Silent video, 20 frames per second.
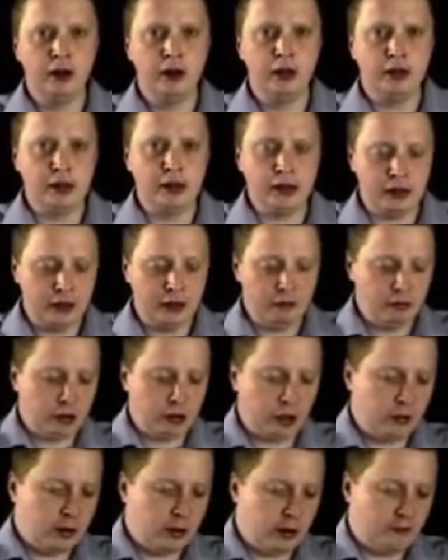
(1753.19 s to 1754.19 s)
He didn't even
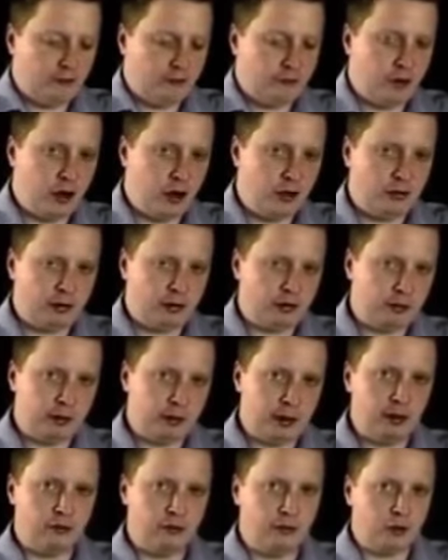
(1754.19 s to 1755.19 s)
go f5, he actually
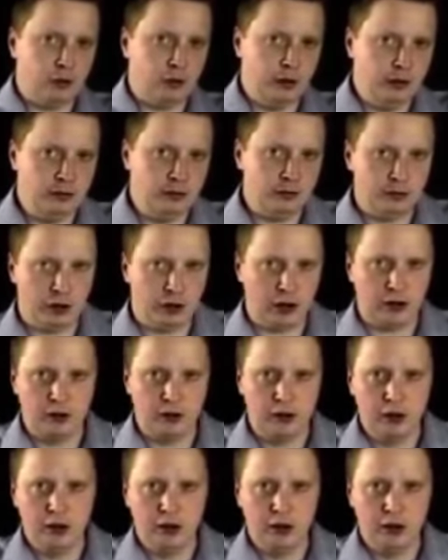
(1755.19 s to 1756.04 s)
played on the queen side.